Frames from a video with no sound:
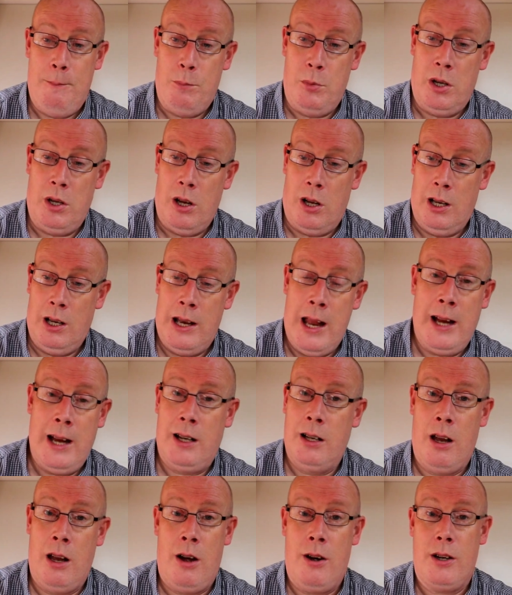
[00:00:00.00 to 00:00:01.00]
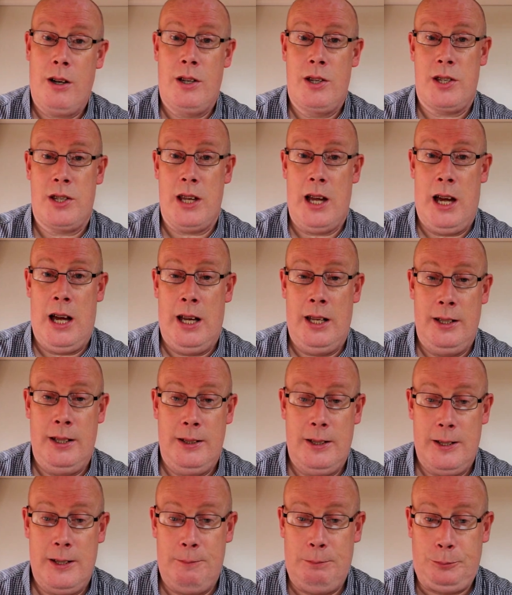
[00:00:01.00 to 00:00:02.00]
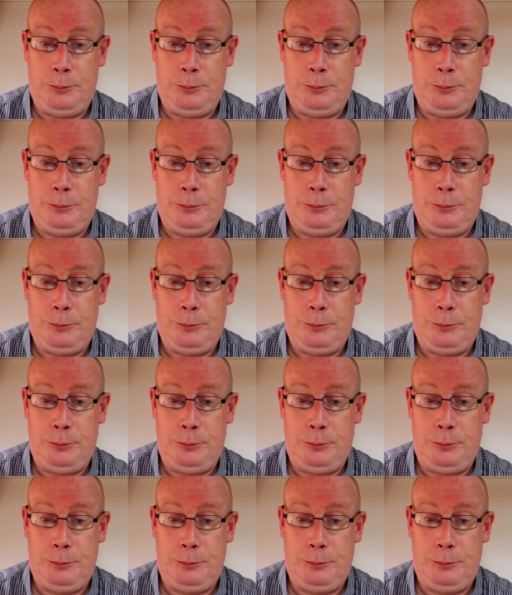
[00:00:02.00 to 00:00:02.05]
we've got leg locks, and